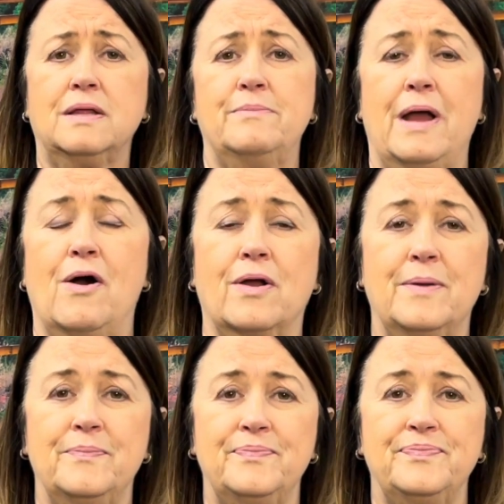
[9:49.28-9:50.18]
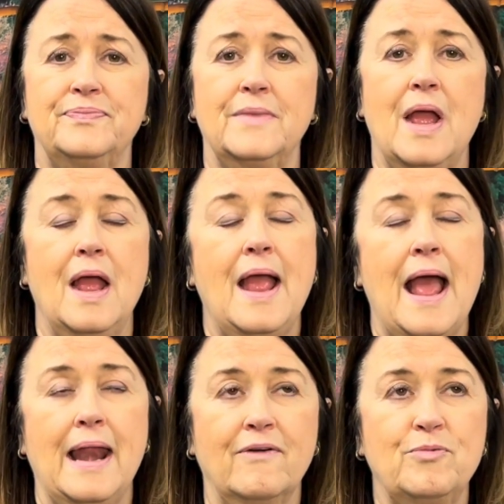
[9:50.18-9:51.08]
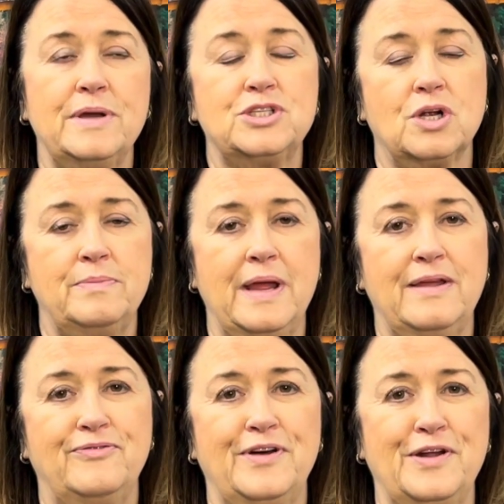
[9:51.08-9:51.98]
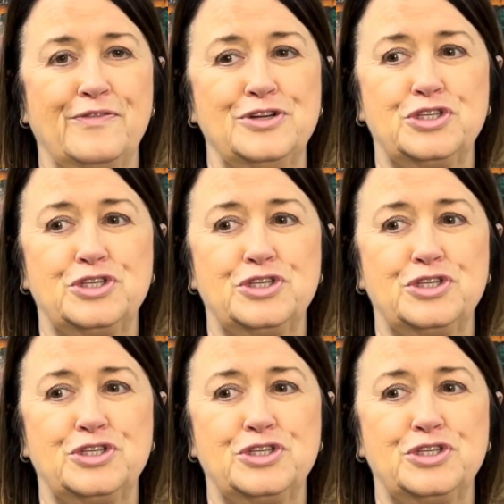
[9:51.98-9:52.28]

But milk. And everybody started making fun of her.